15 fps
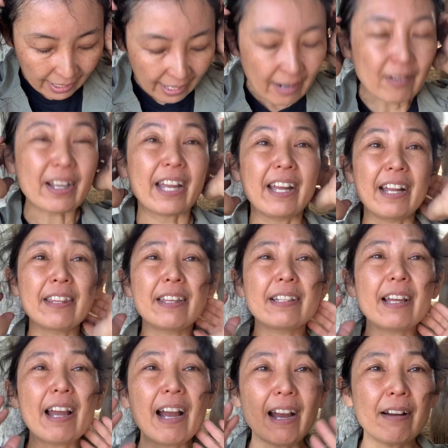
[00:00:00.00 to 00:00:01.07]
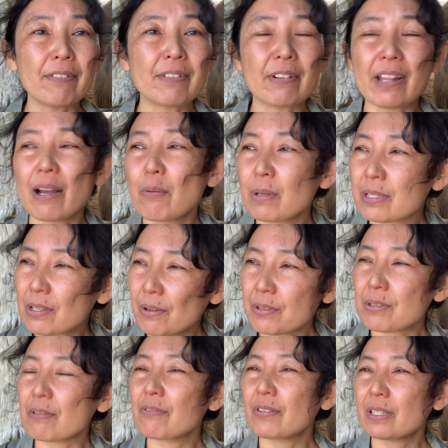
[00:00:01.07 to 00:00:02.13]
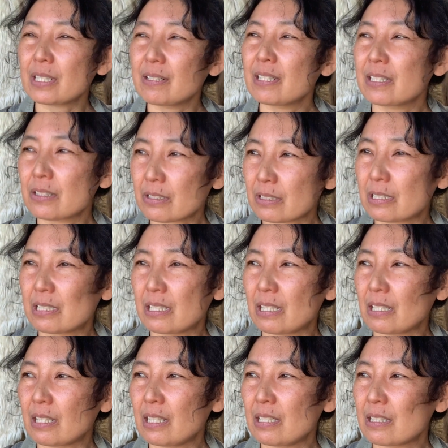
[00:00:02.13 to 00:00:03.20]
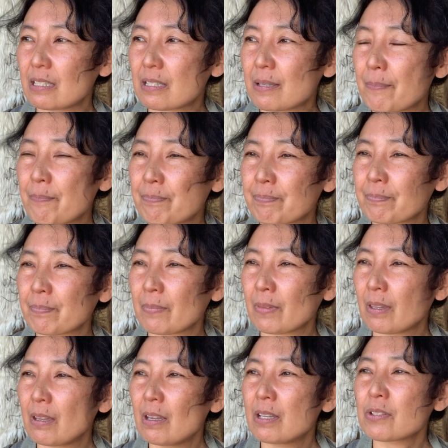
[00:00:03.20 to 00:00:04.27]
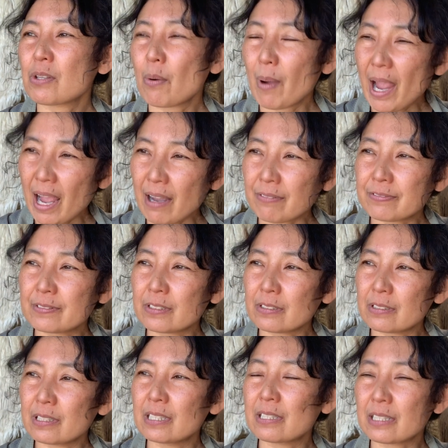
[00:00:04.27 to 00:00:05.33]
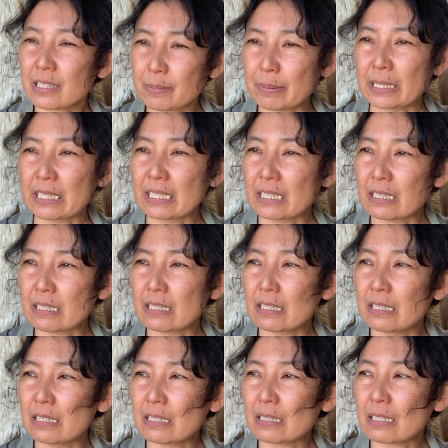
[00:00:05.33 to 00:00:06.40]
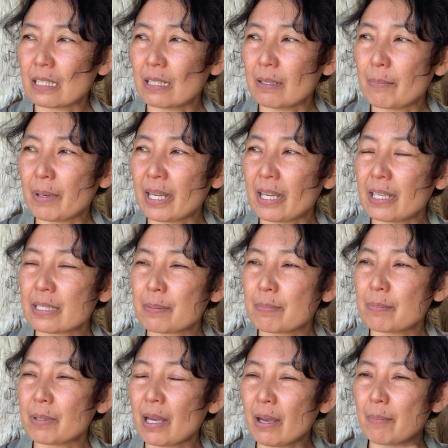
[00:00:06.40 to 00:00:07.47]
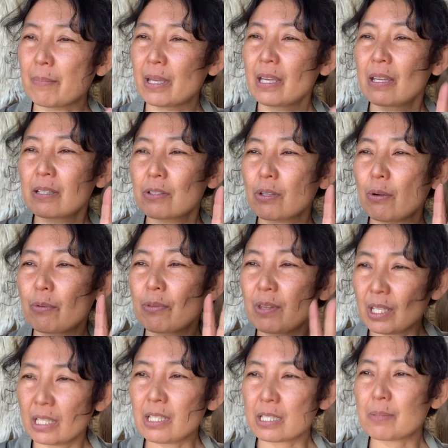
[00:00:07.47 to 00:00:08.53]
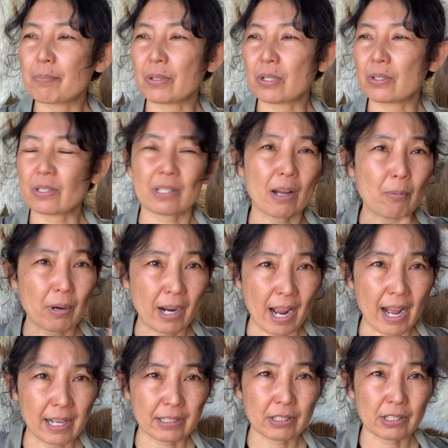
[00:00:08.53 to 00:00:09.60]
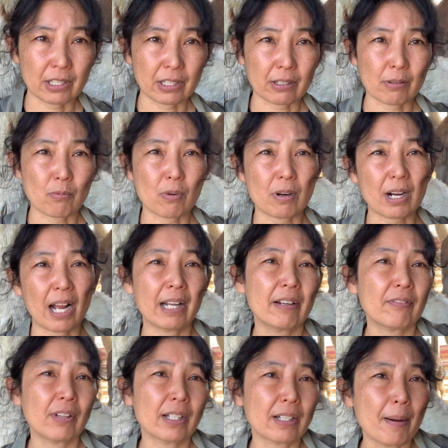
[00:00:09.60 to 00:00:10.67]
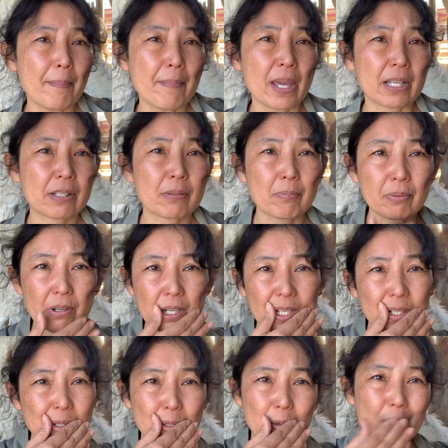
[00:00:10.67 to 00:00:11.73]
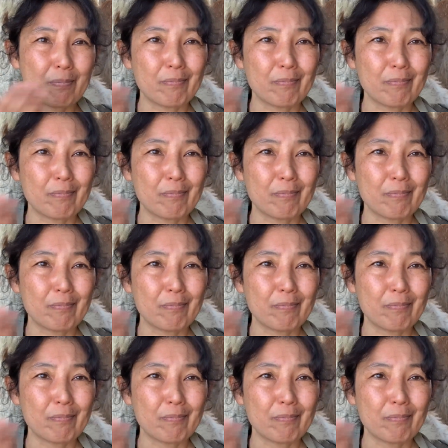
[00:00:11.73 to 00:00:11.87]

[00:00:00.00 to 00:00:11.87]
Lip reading: Okay, and then after that, what's also very interesting is, so after these experiences, my husband, so these birds that were hatched here were kind of like a mixed breed or